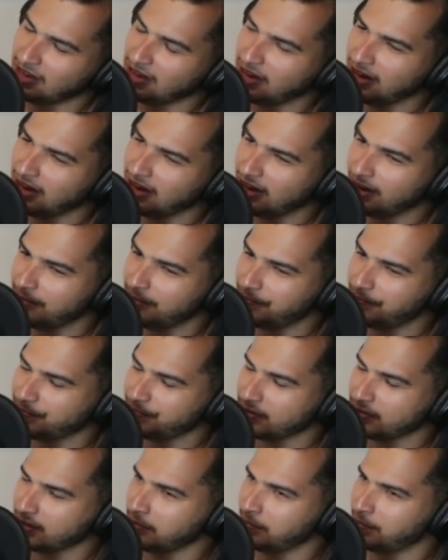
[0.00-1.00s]

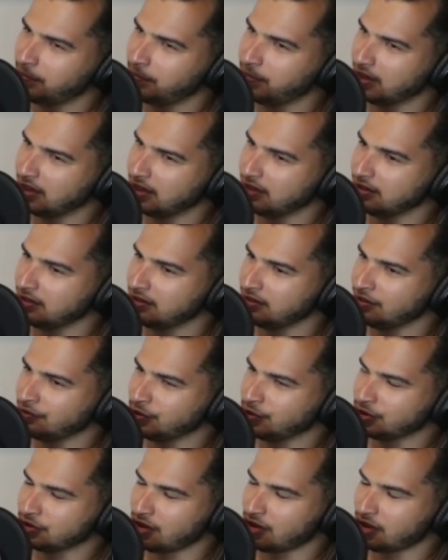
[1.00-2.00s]
But if
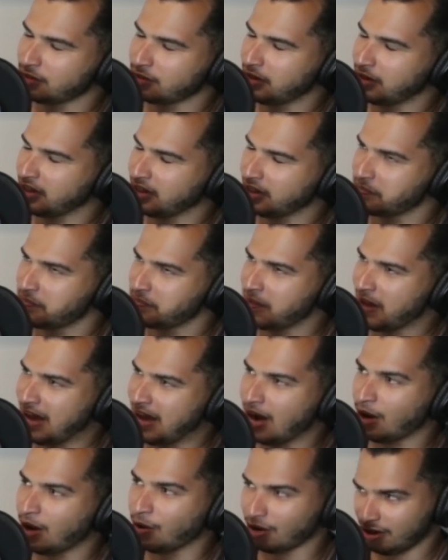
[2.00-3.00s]
we're talking about like
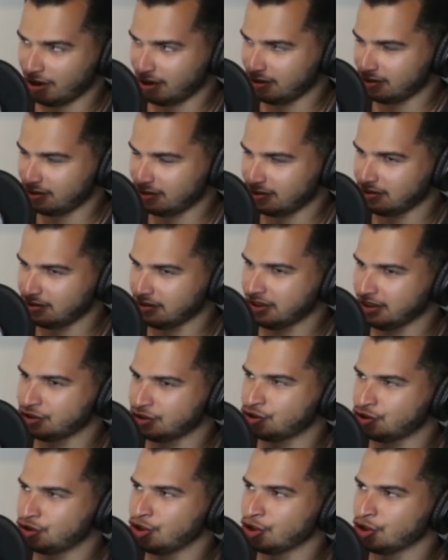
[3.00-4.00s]
power, like
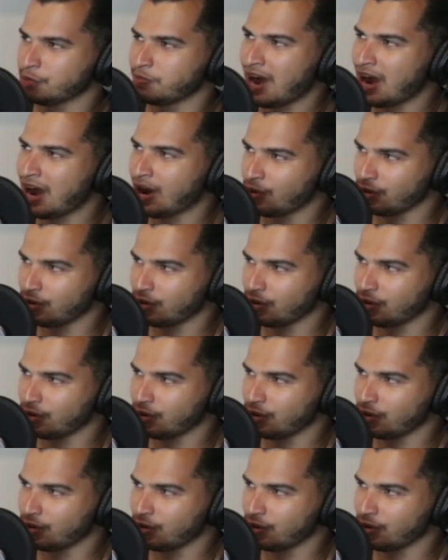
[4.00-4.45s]
sheer power